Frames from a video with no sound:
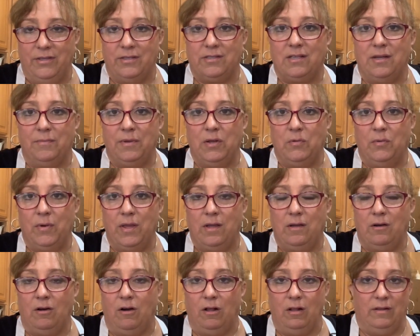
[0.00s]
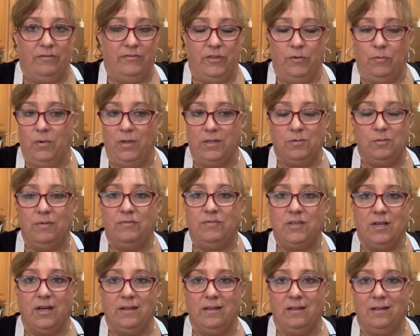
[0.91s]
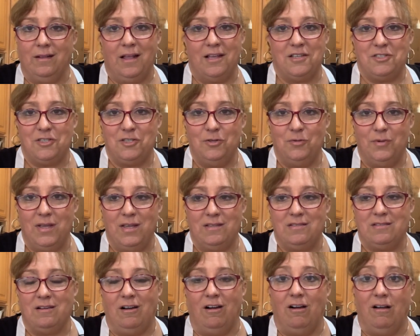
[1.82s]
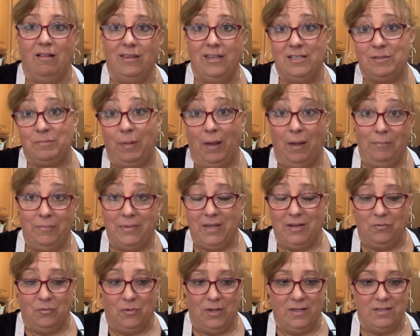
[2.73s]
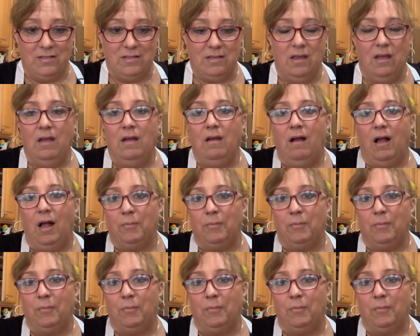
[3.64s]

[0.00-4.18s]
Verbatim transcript: uh, this coming week, all of the ones we've done in the last two weeks, all these pumpkin ones.